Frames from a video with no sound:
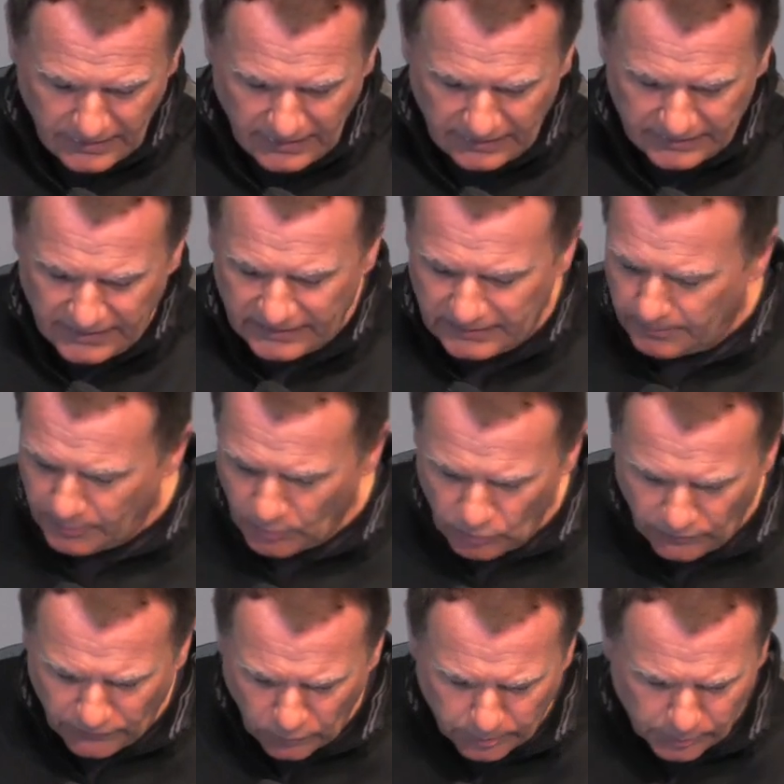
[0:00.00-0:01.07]
And then a
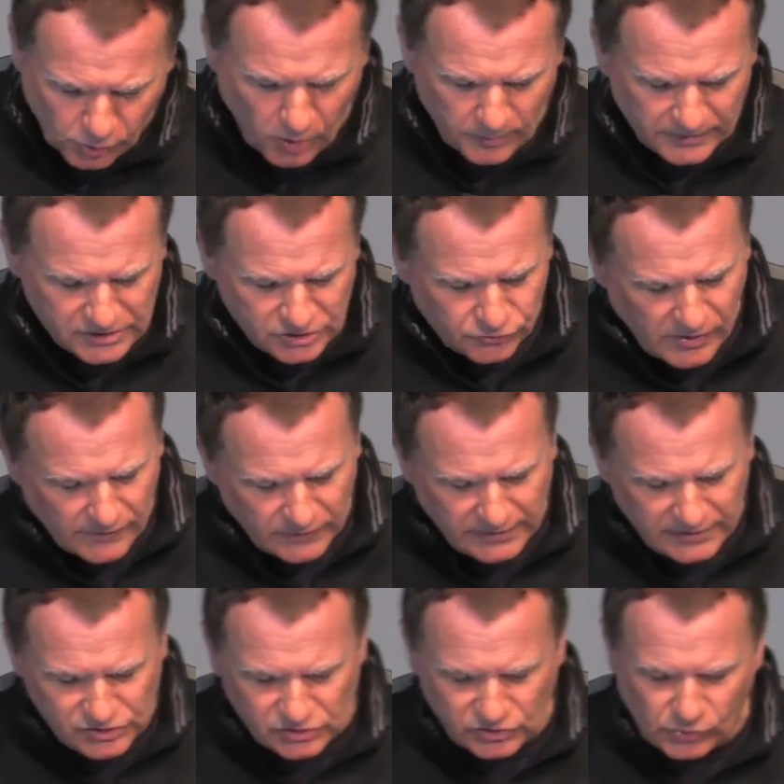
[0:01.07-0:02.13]
beautiful promise in
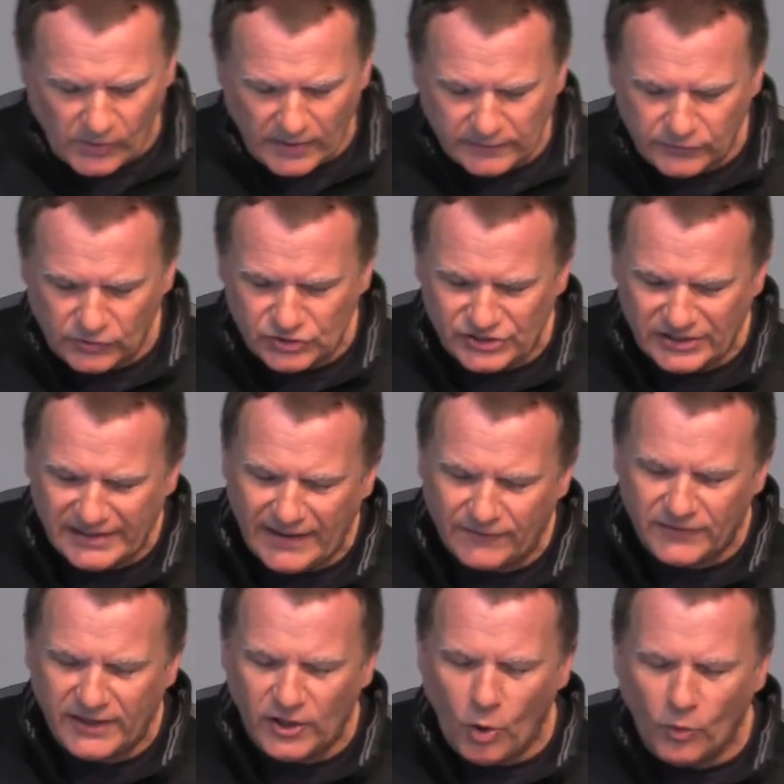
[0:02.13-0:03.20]
Revelation 12, verse
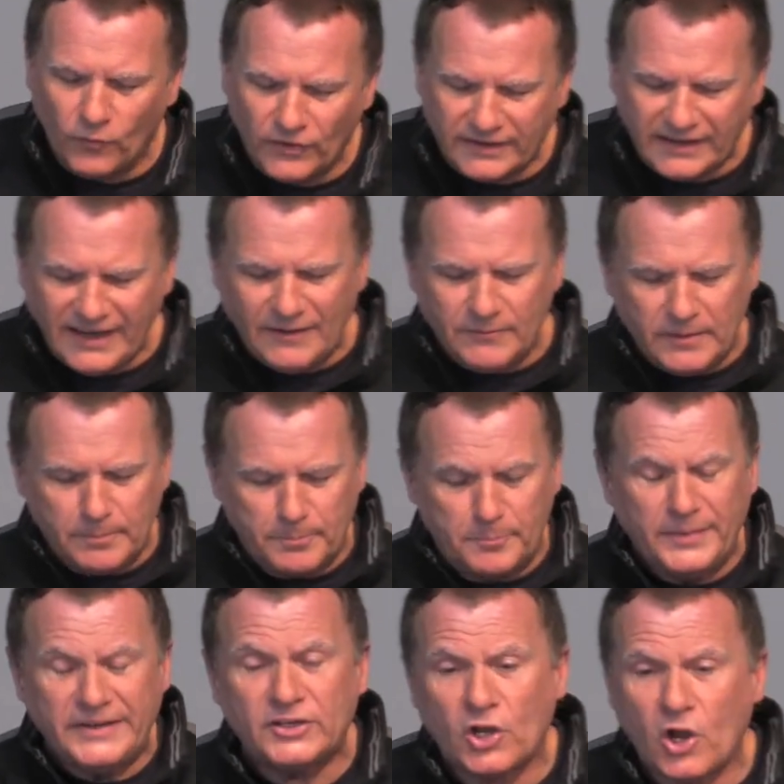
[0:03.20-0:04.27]
11, they overcame him
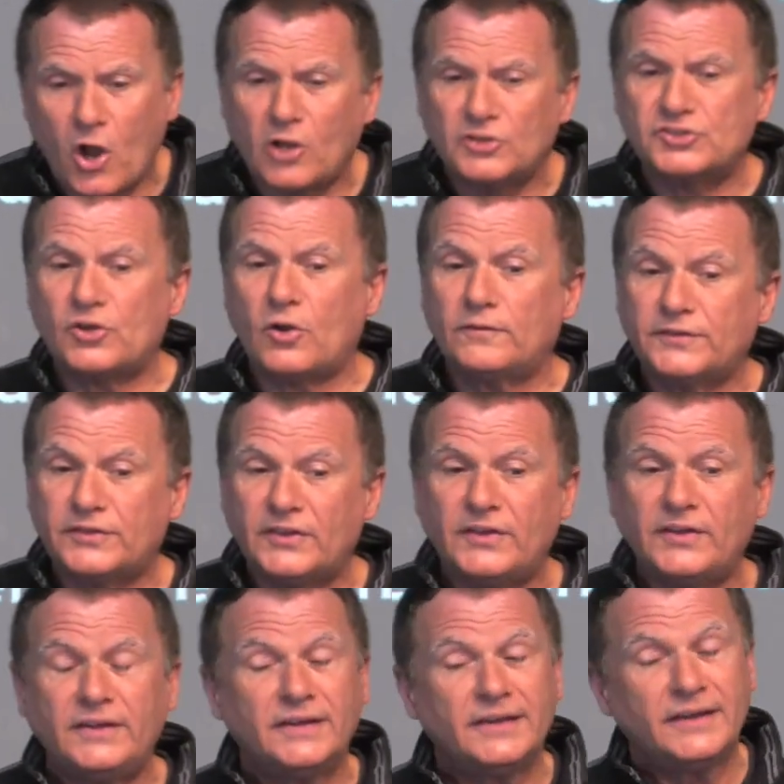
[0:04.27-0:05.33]
because of
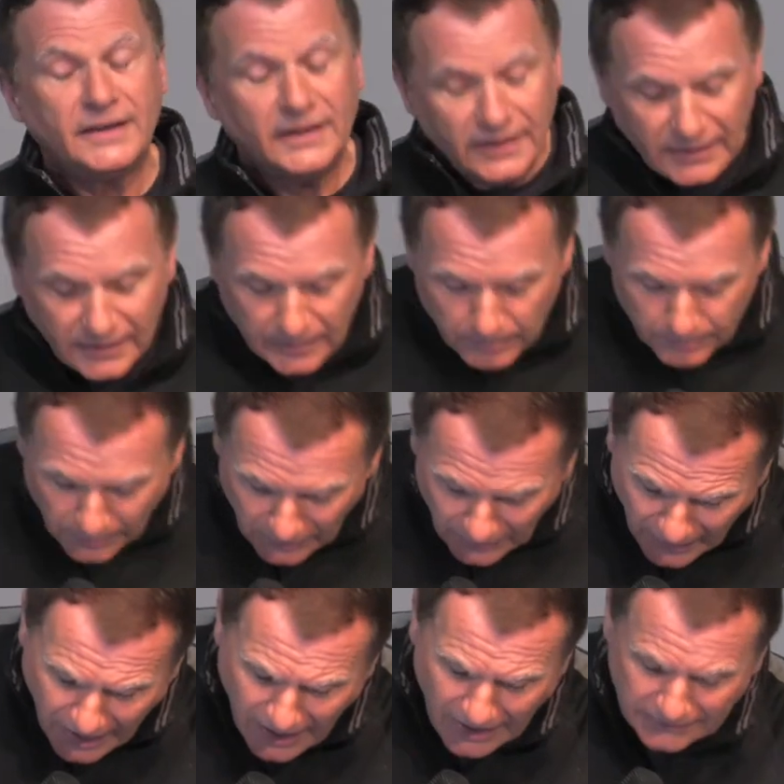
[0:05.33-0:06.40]
the
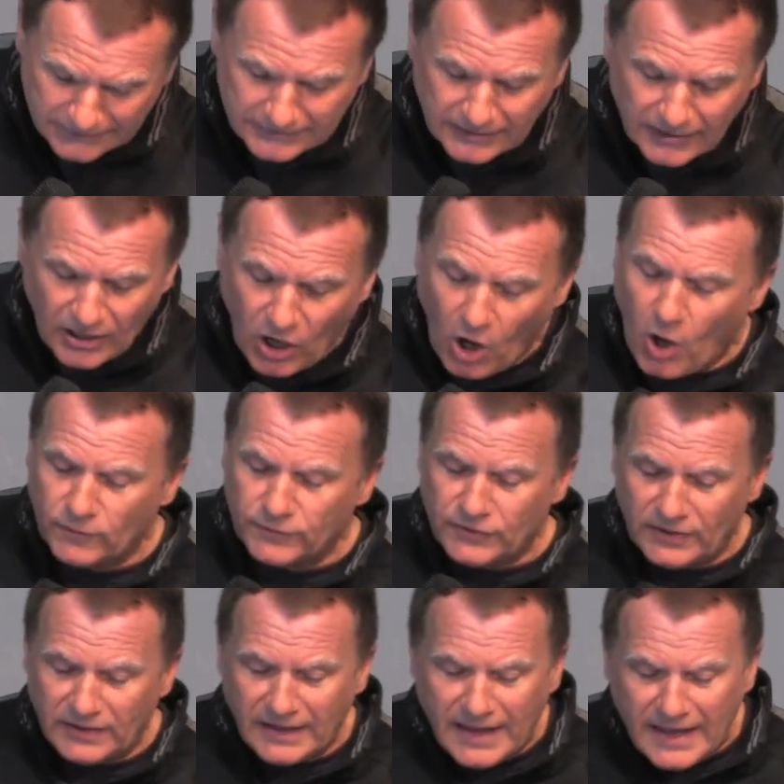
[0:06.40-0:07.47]
blood of the
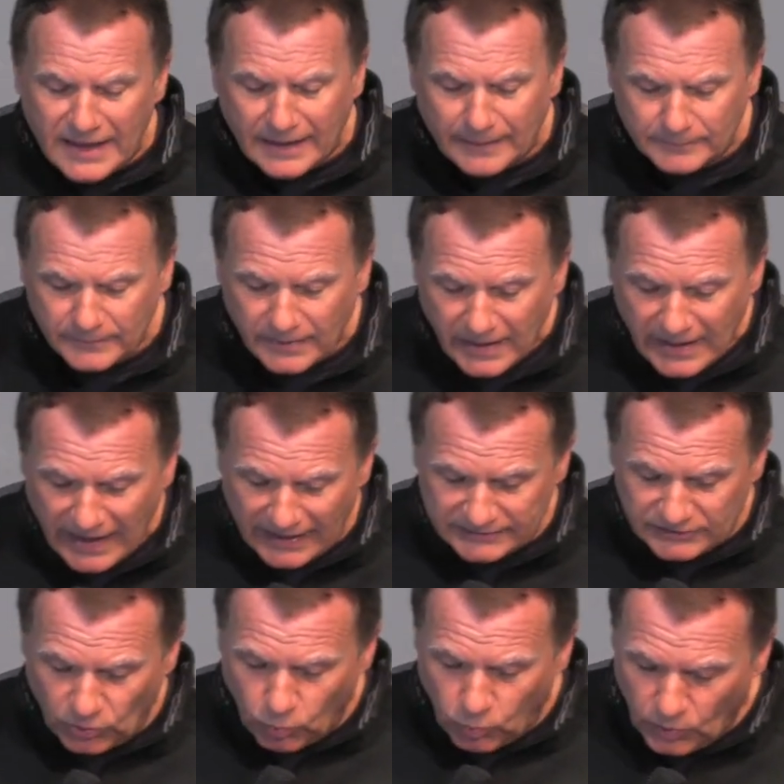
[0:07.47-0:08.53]
Lamb and
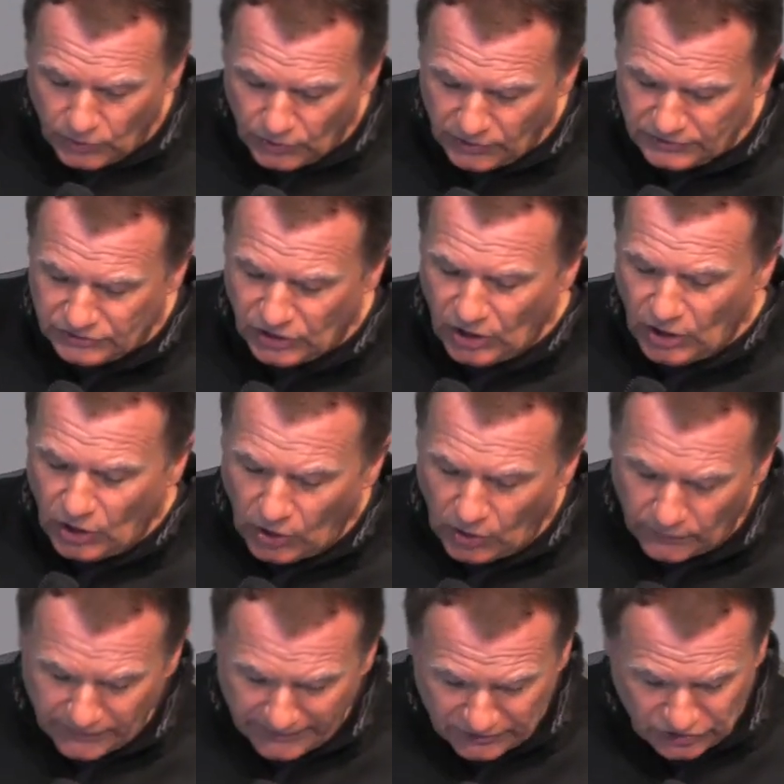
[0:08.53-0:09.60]
the word
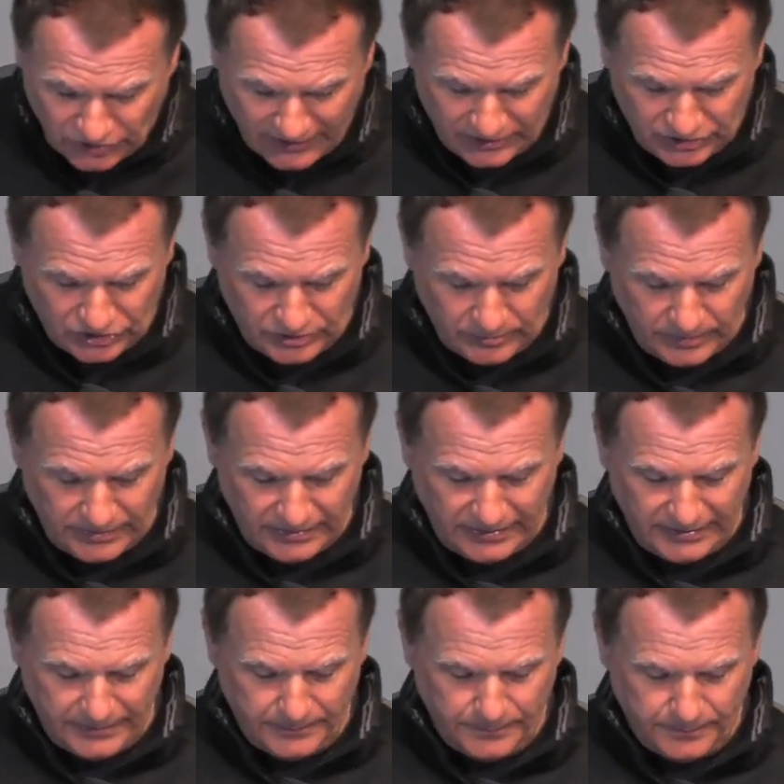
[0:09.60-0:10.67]
of their testimony.